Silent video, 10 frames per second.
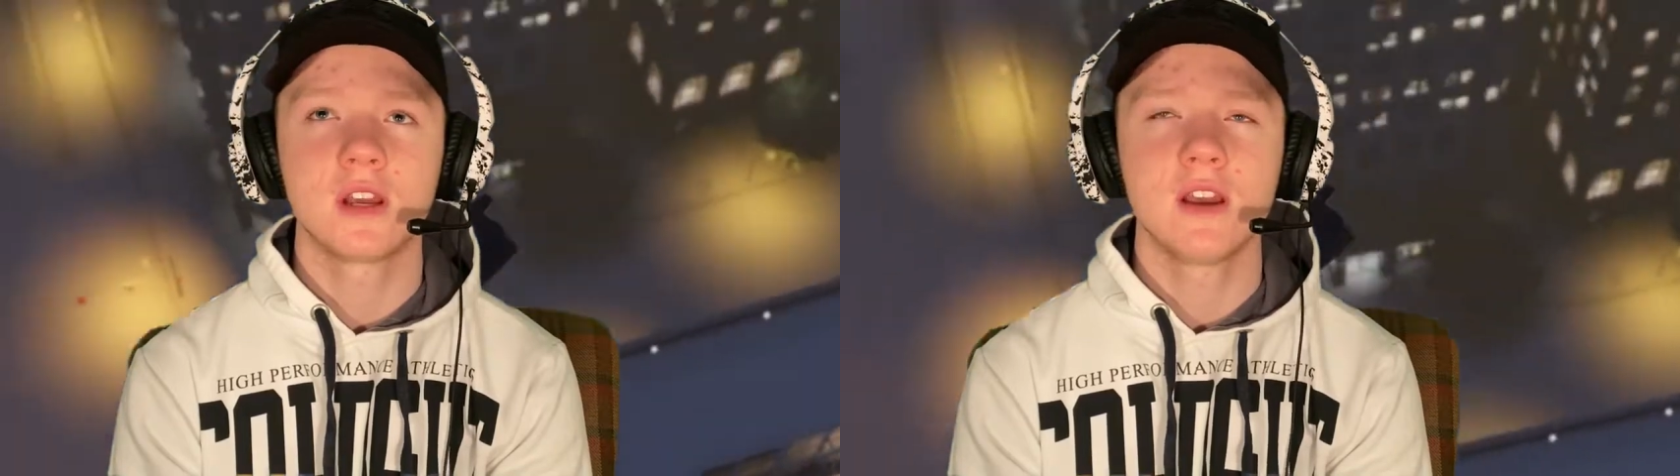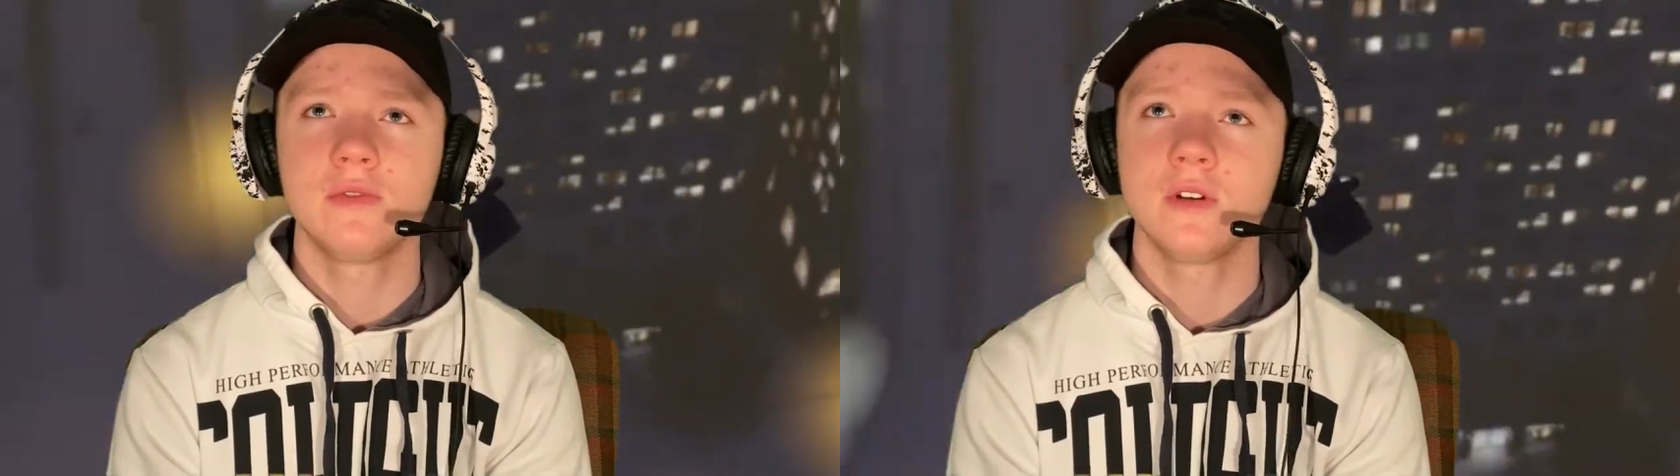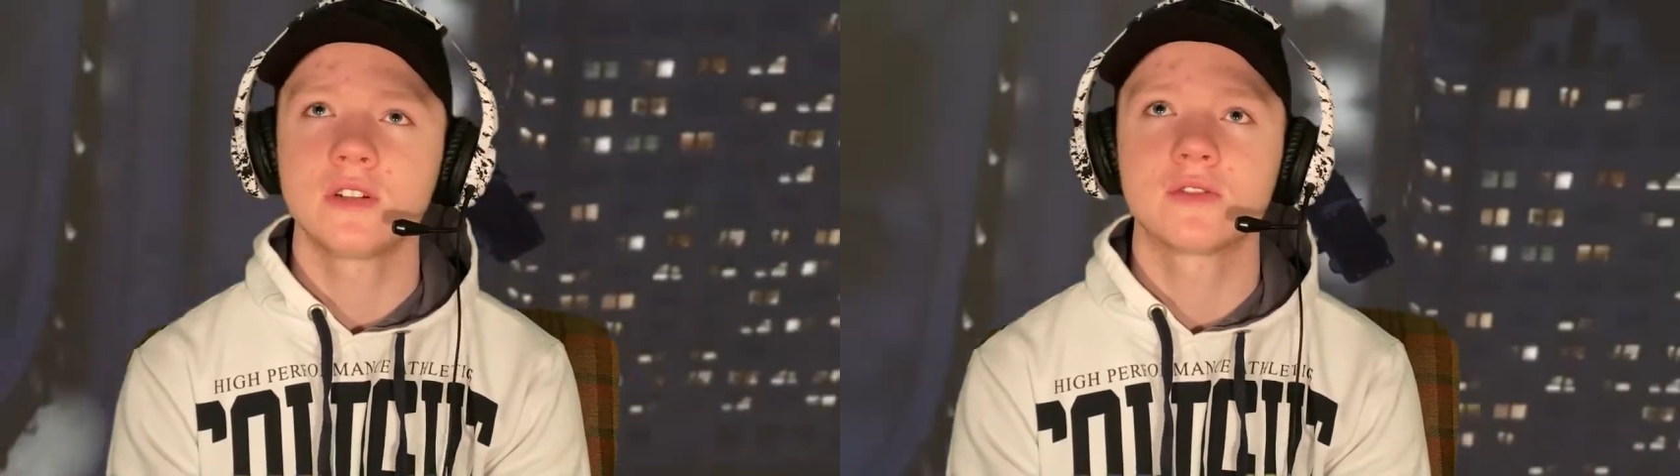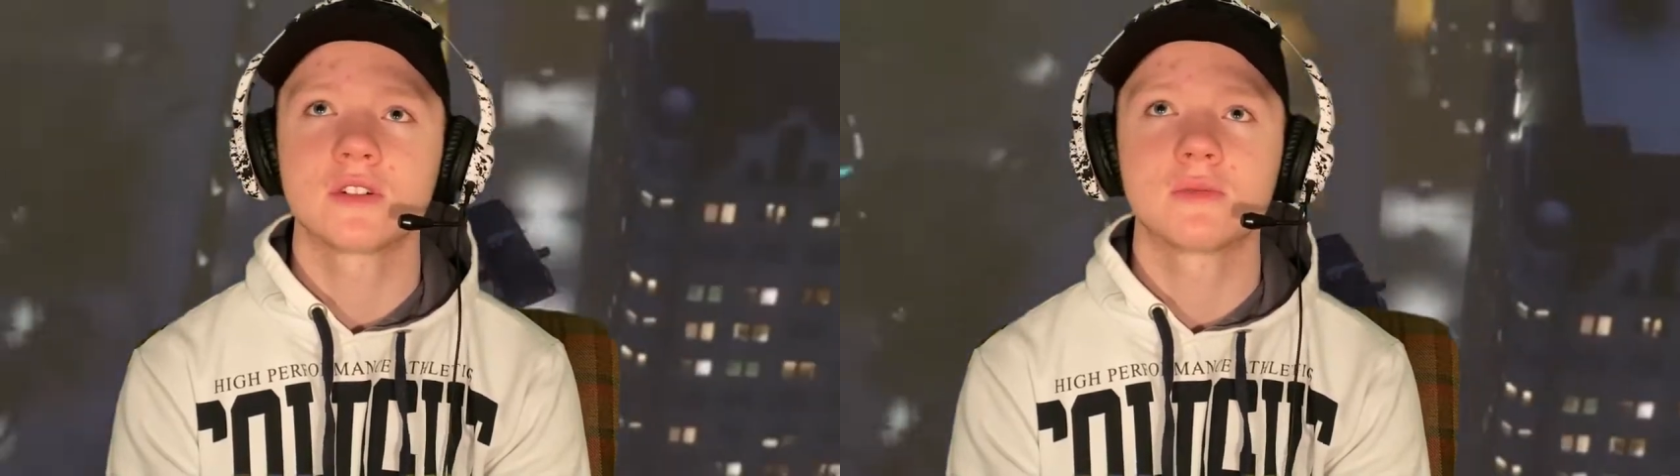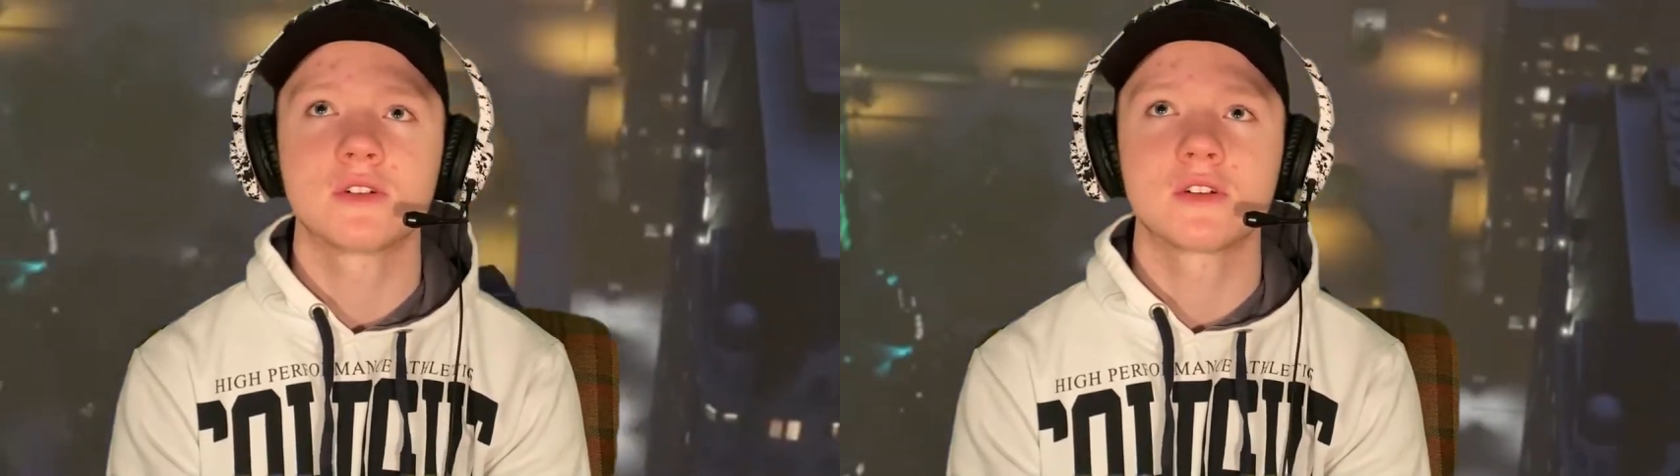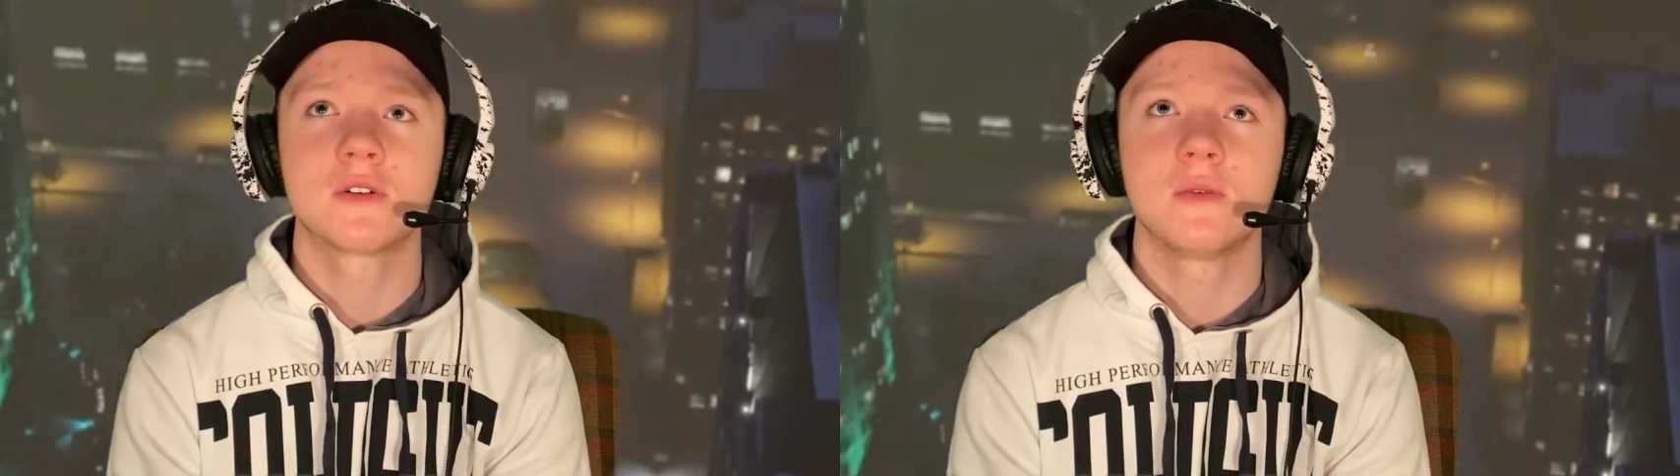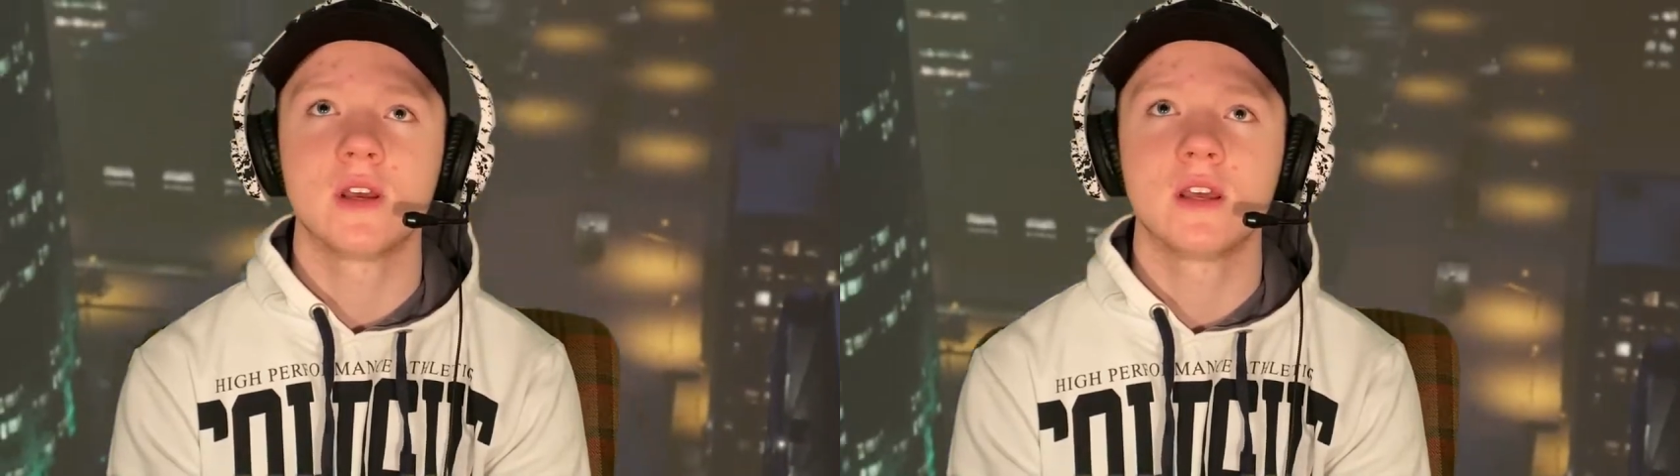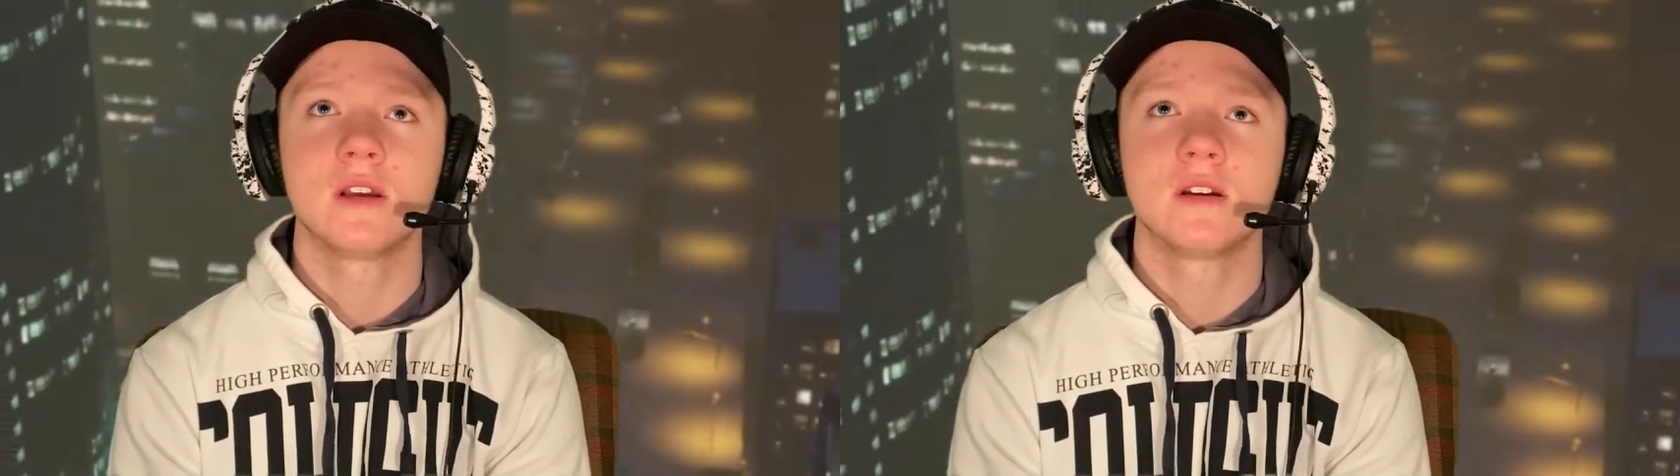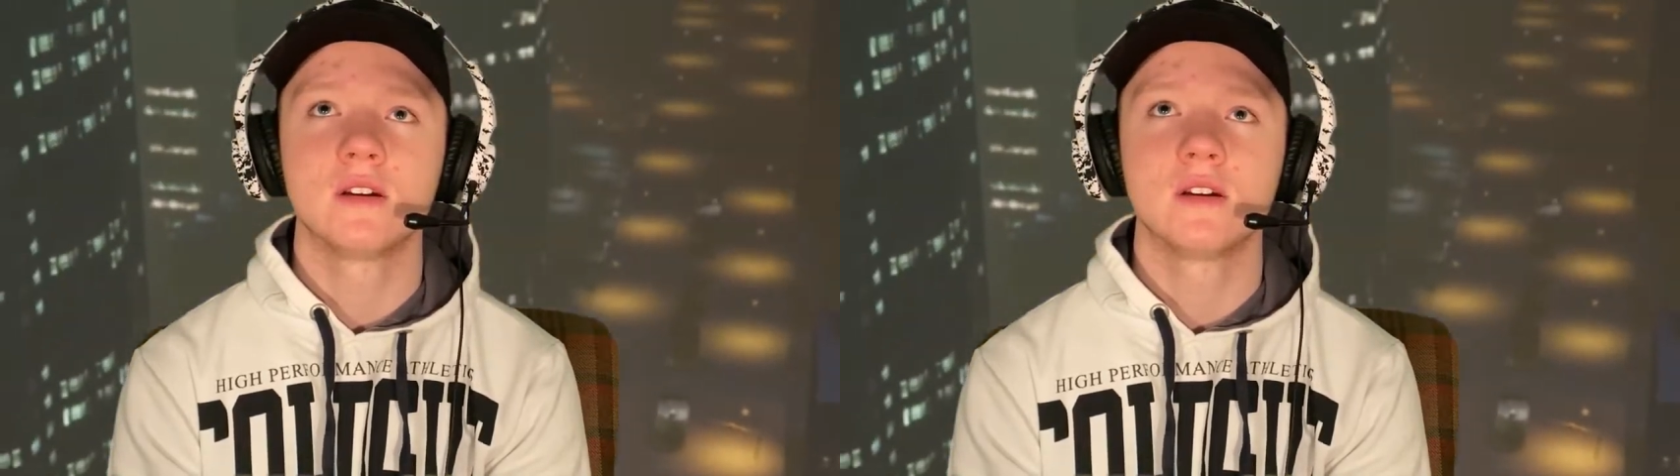but everyone gets Christmas in a way,